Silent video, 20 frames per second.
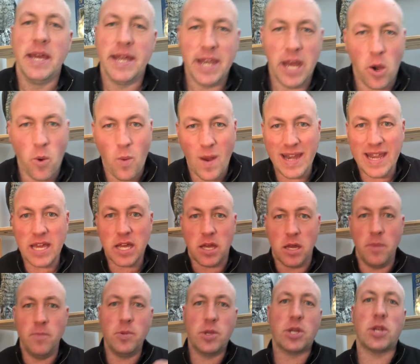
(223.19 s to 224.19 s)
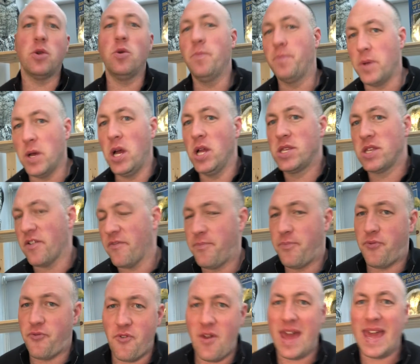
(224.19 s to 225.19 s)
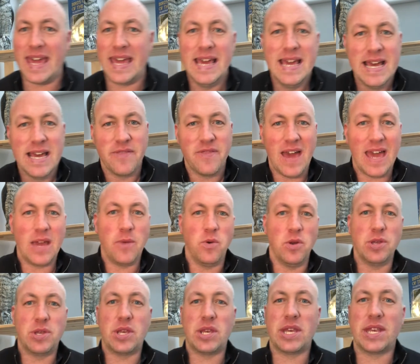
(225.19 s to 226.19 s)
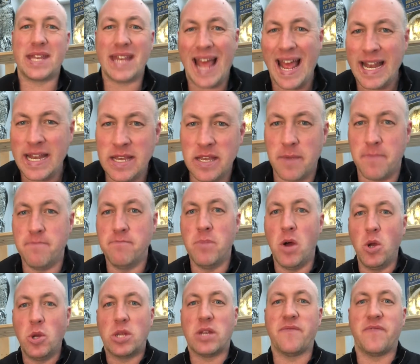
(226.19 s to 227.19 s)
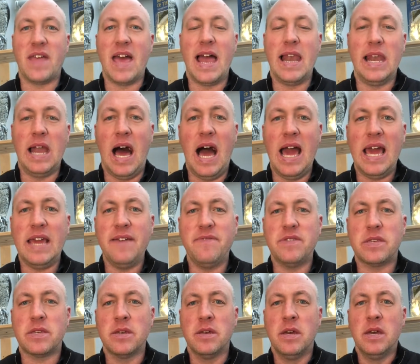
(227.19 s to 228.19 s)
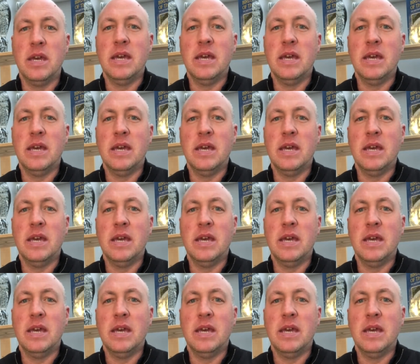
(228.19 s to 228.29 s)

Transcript: Now, when it comes to birds of prey, they will stand most of their lives.